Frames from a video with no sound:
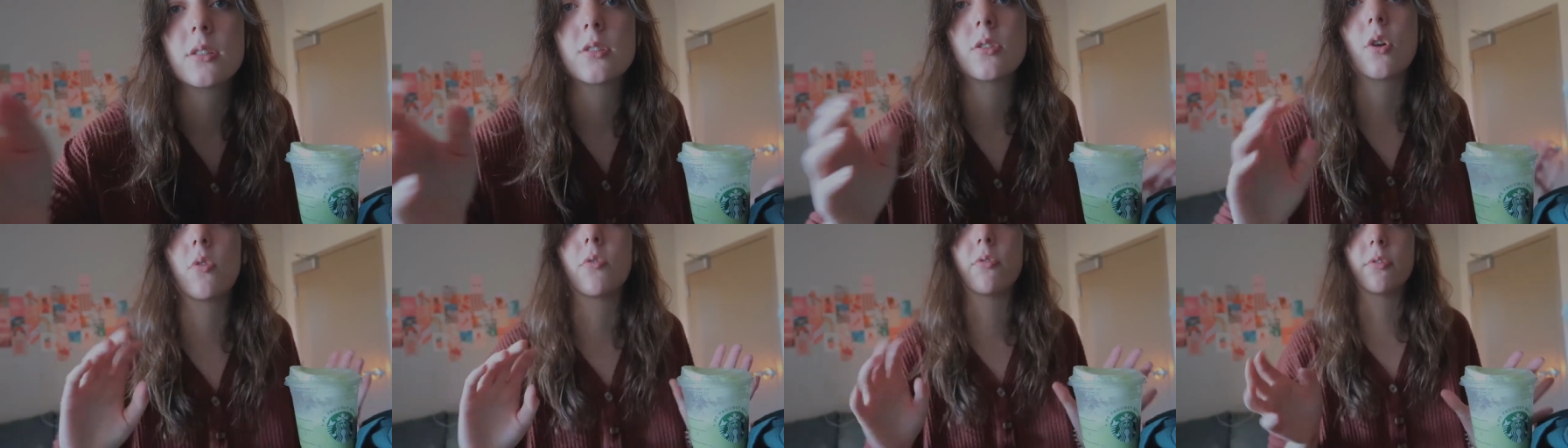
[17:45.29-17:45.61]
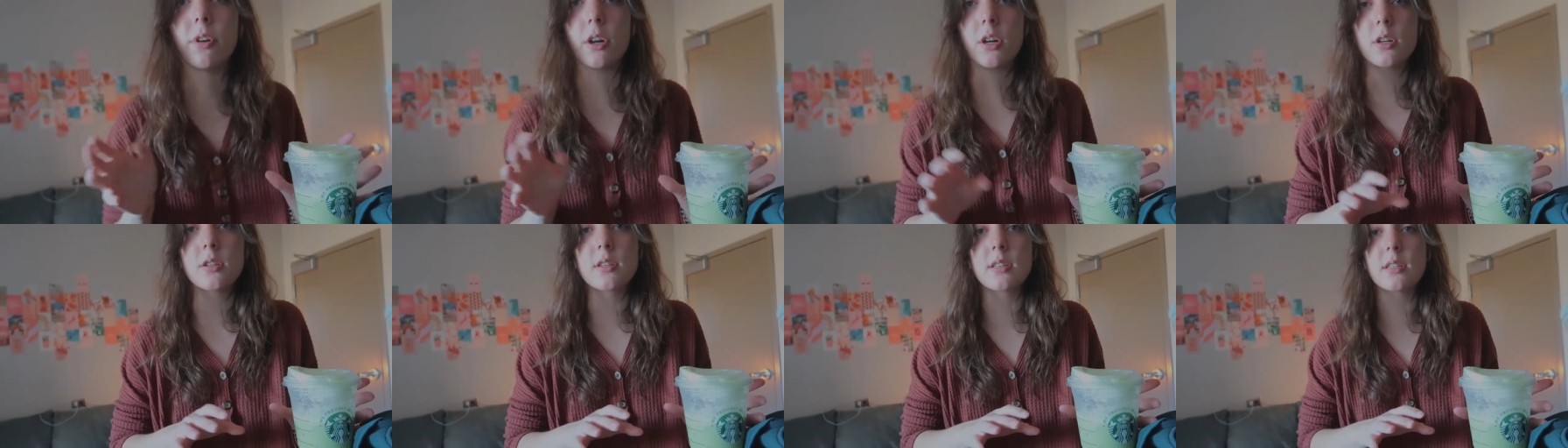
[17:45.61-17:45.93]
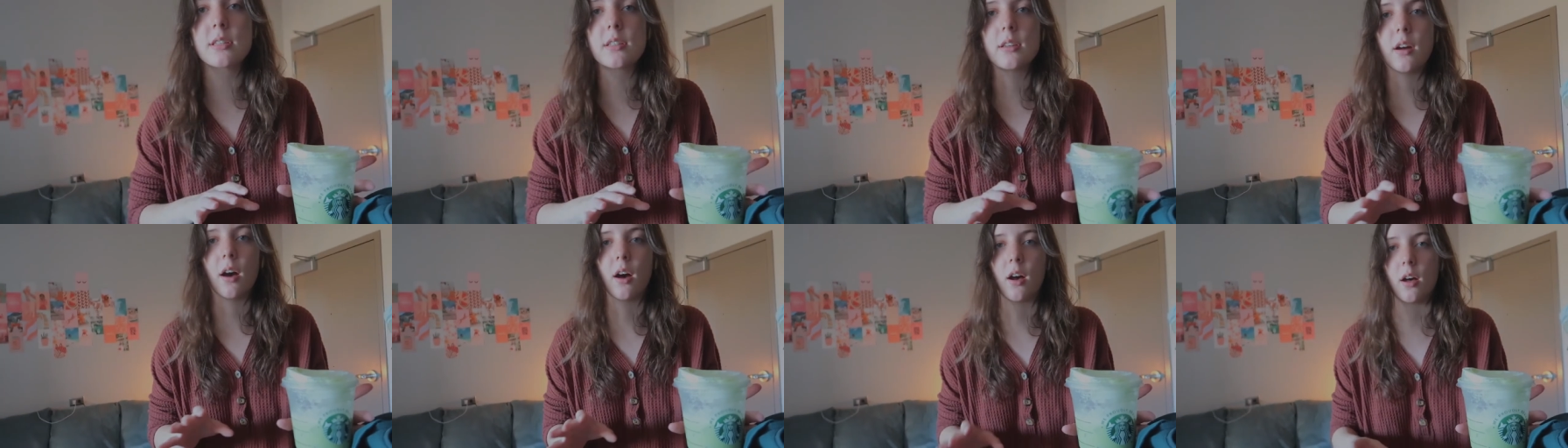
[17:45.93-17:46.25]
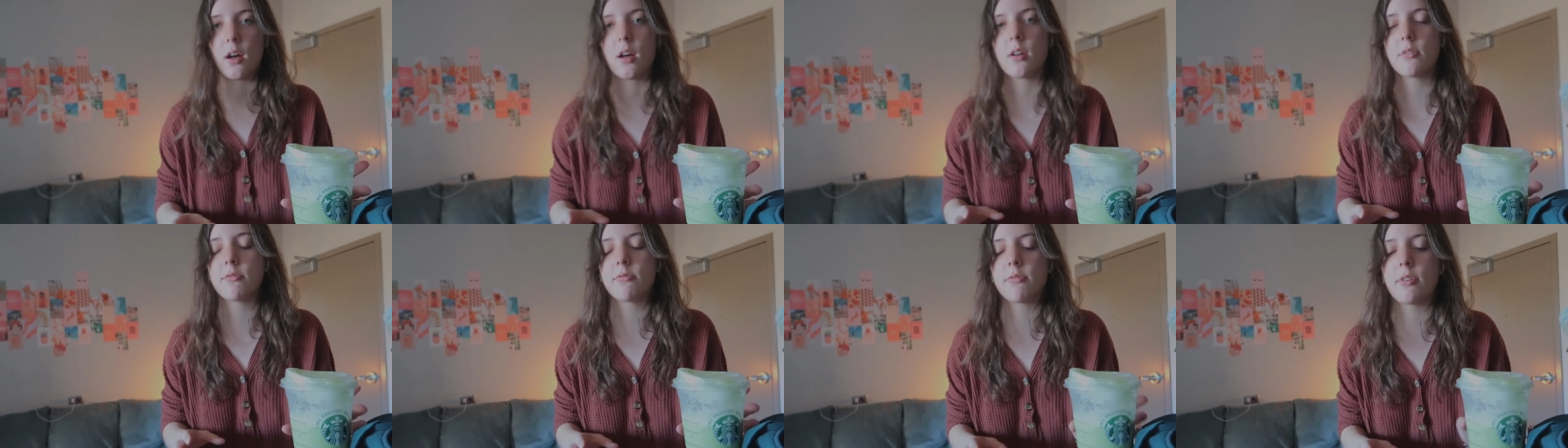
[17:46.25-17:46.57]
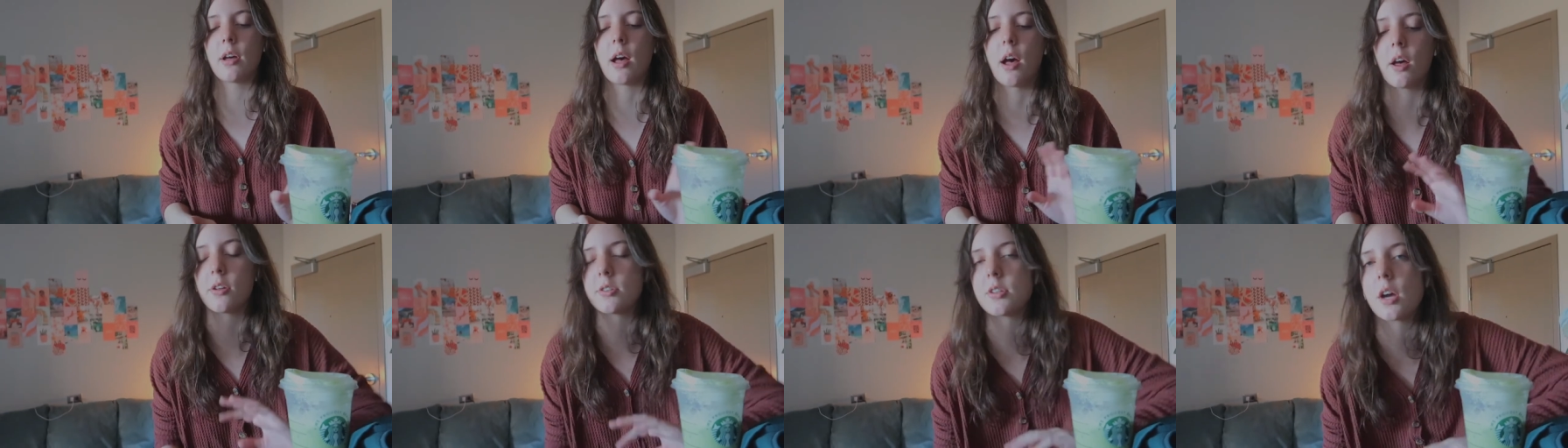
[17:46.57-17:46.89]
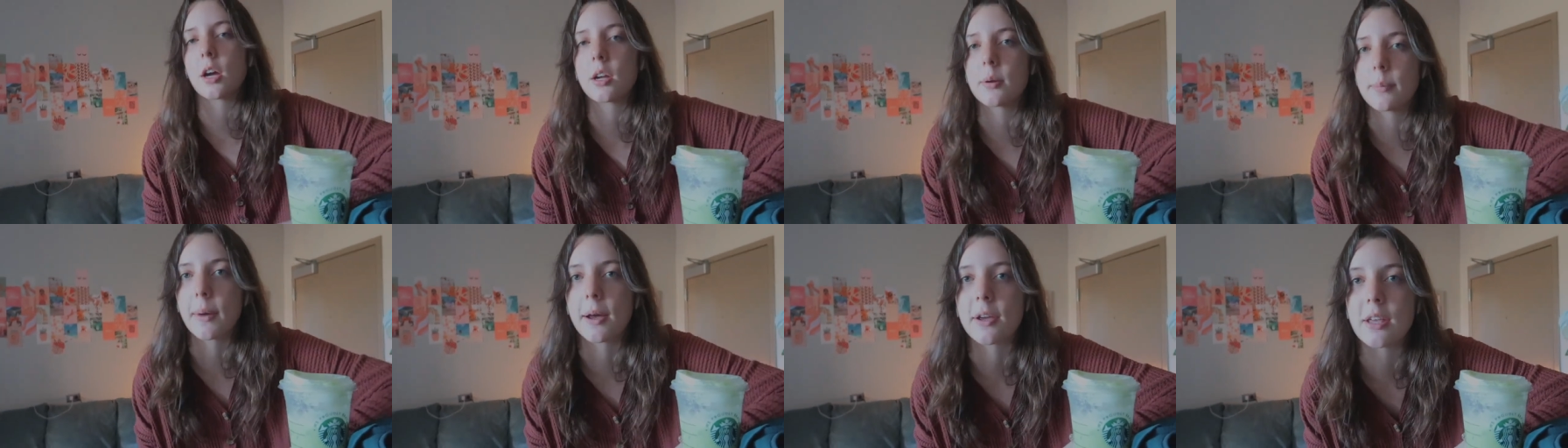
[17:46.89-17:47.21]
So first off, I'll
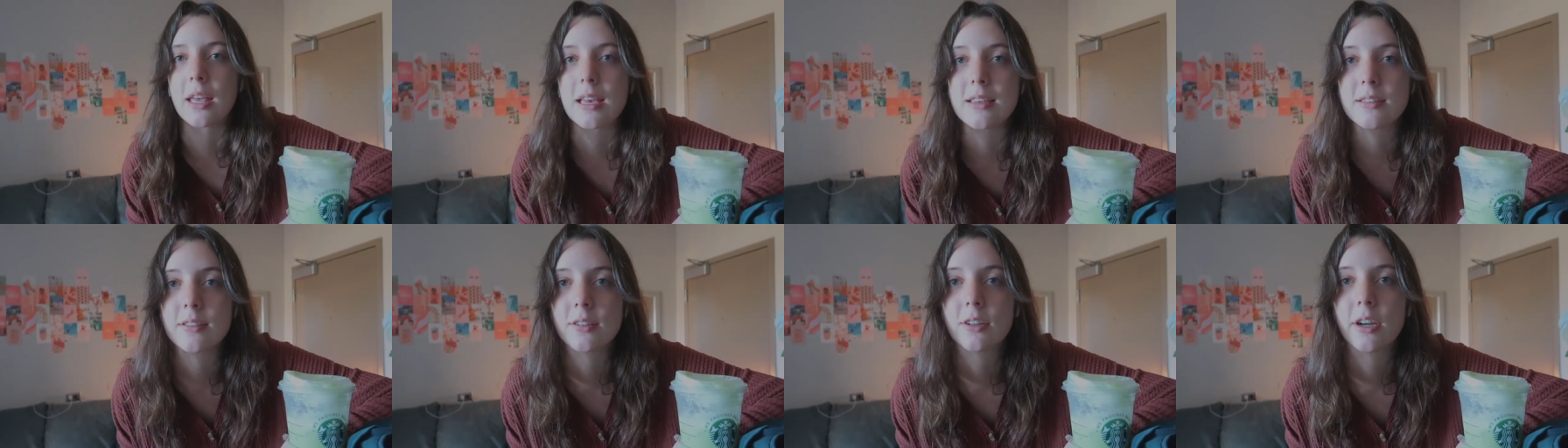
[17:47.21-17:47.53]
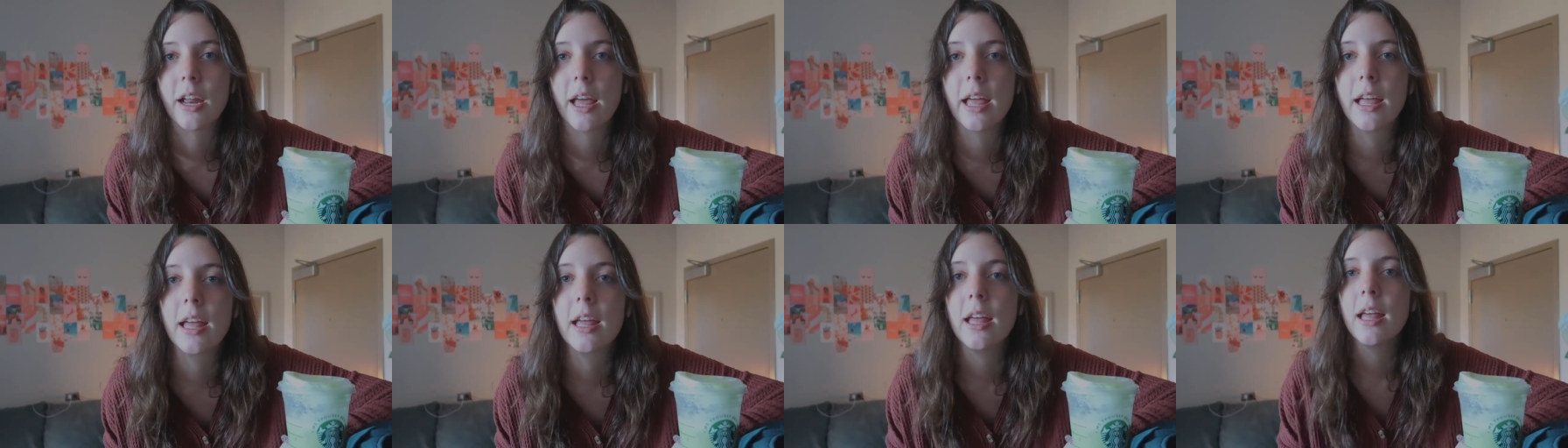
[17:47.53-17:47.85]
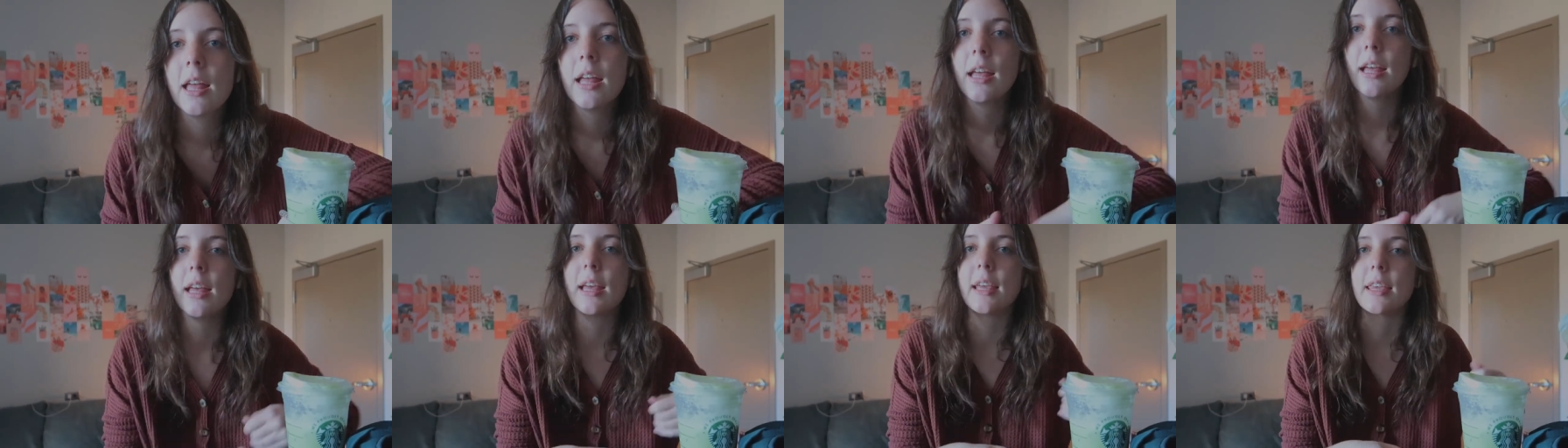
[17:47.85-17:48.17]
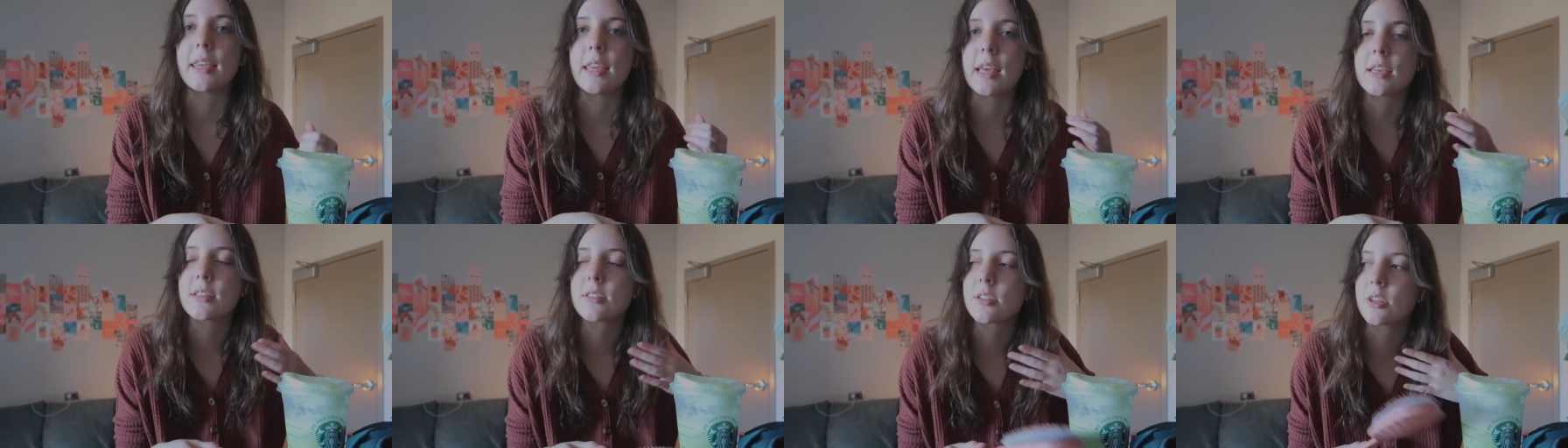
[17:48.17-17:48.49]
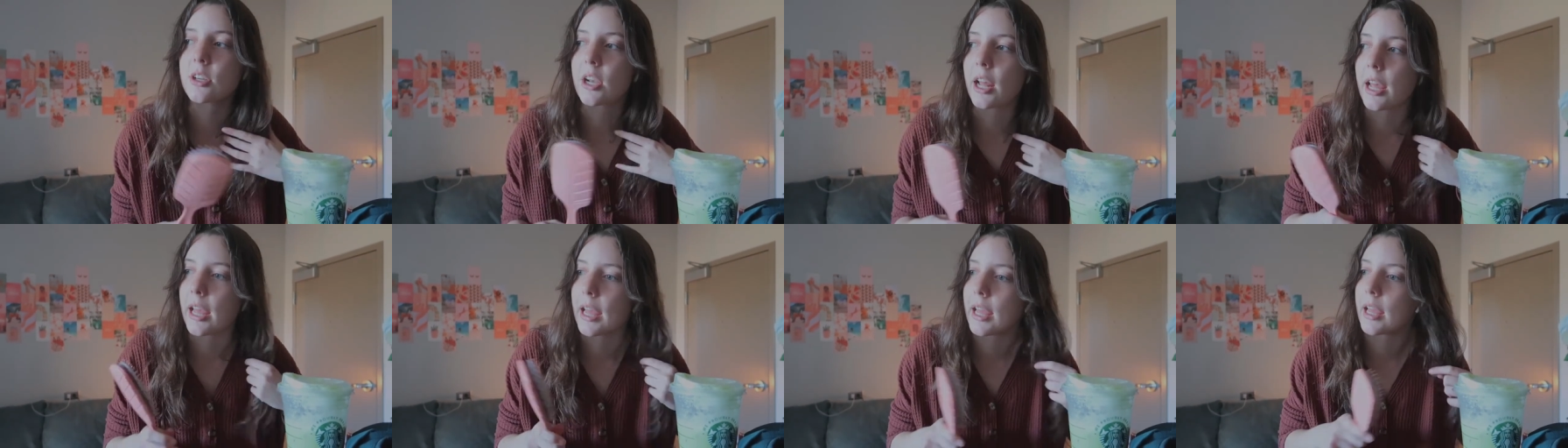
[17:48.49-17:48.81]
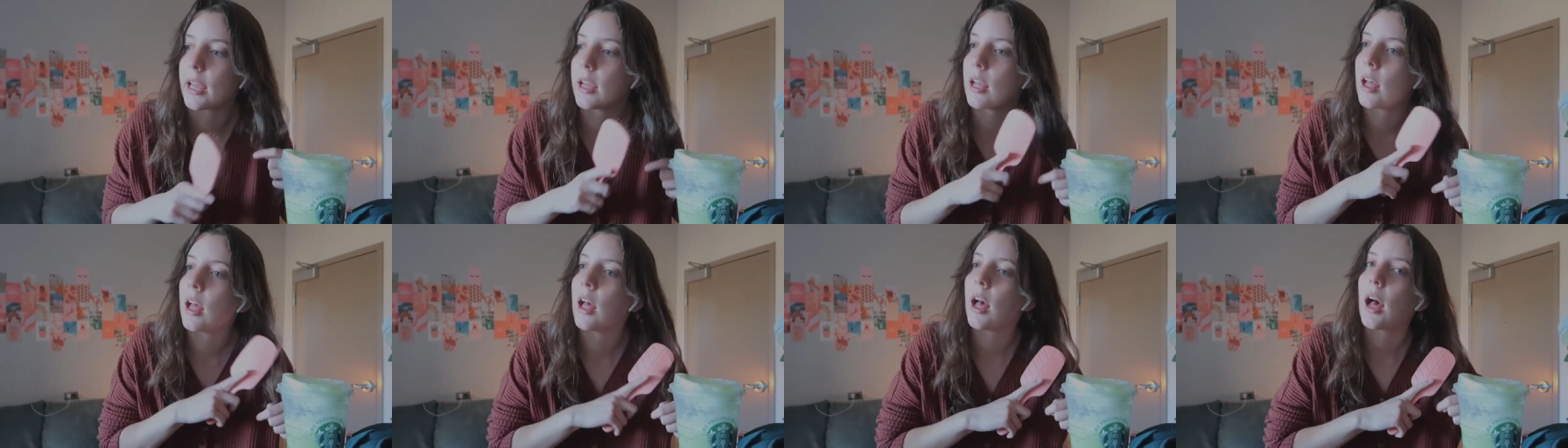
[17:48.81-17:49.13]
talk about yesterday.
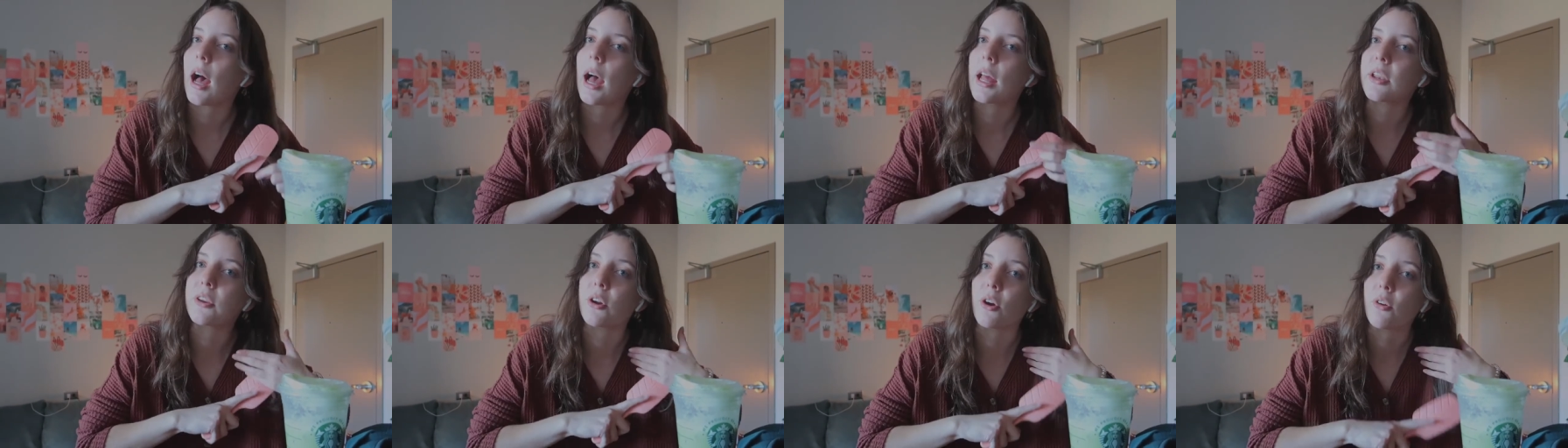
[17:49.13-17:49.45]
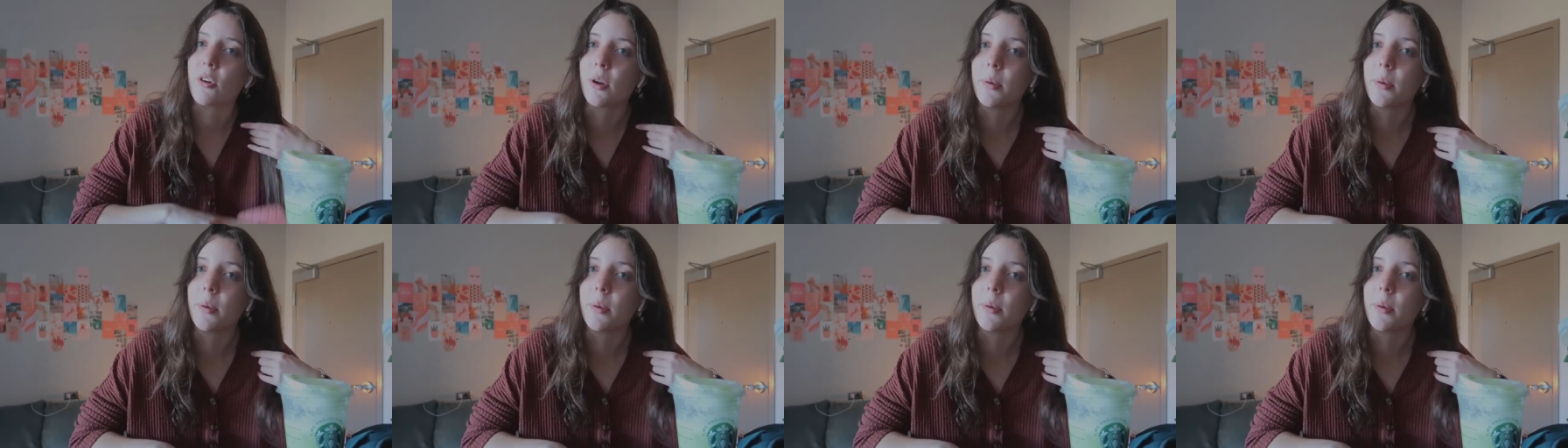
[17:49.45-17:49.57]
Yesterday, don't